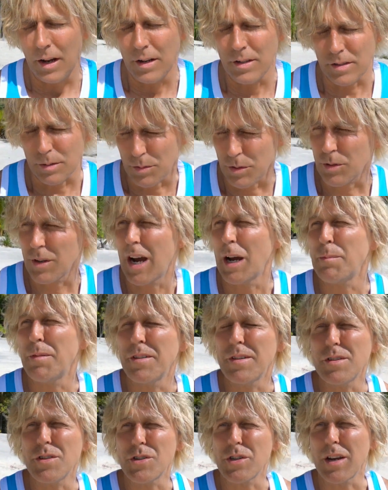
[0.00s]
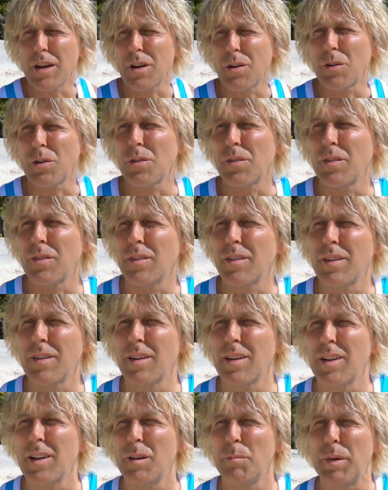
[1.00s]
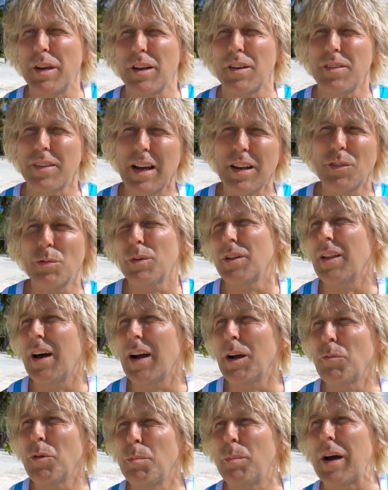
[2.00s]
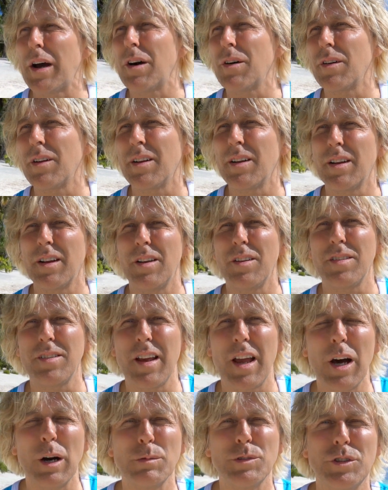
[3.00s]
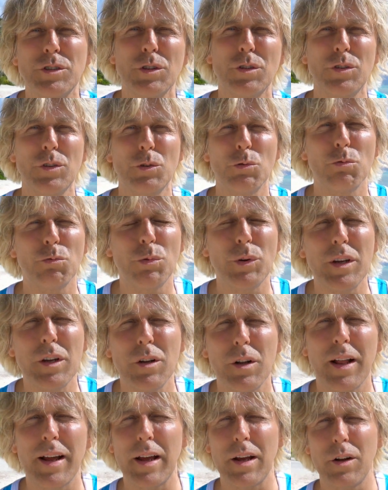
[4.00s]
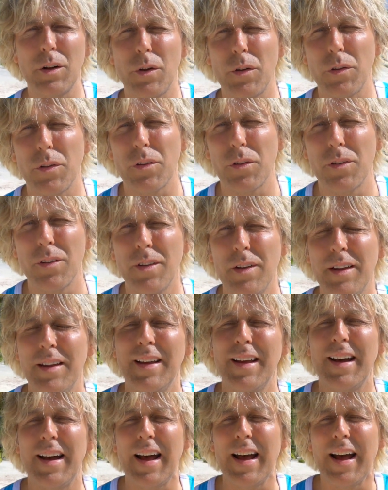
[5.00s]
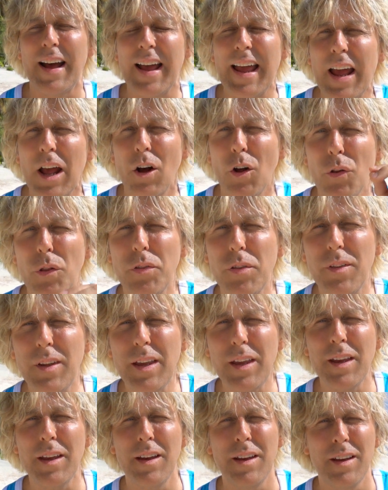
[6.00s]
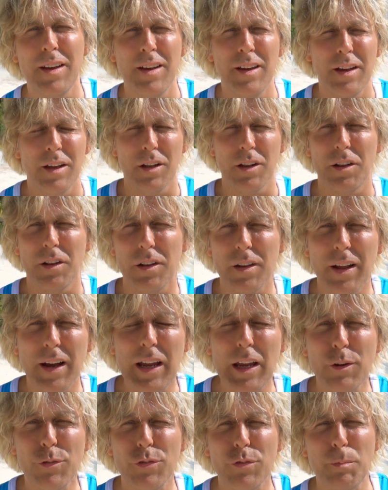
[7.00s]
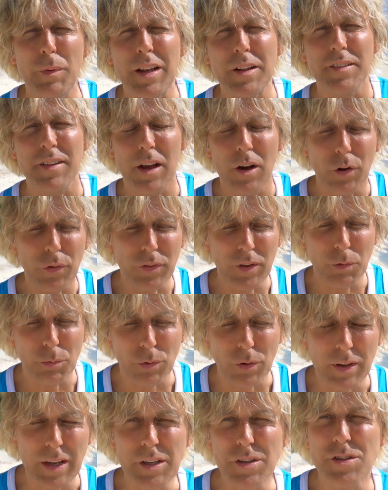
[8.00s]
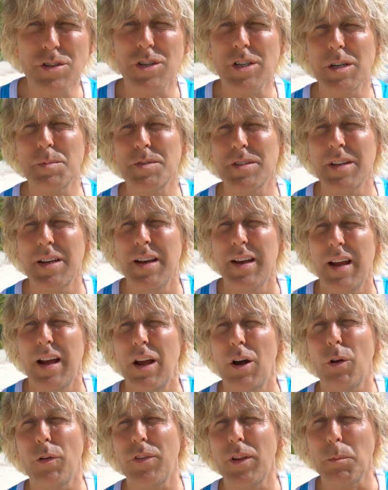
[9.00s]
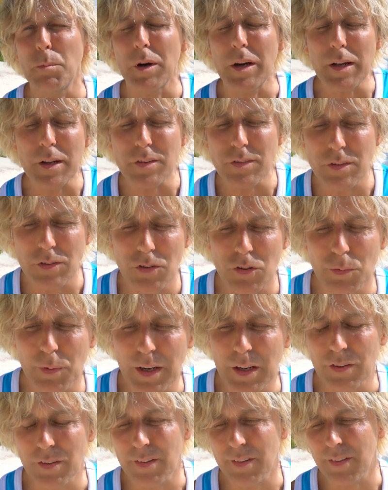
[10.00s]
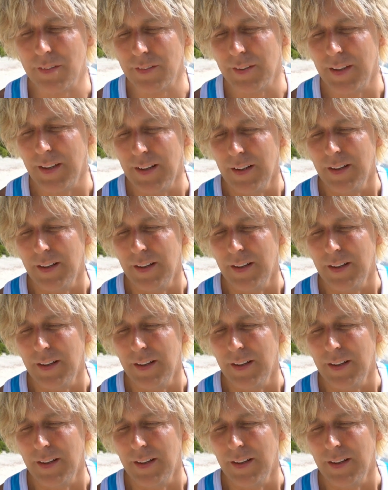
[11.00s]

Subscribe to this channel because that's what I'm about is to help show you real health. Healthy, life means healthy relationships, healthy money situations,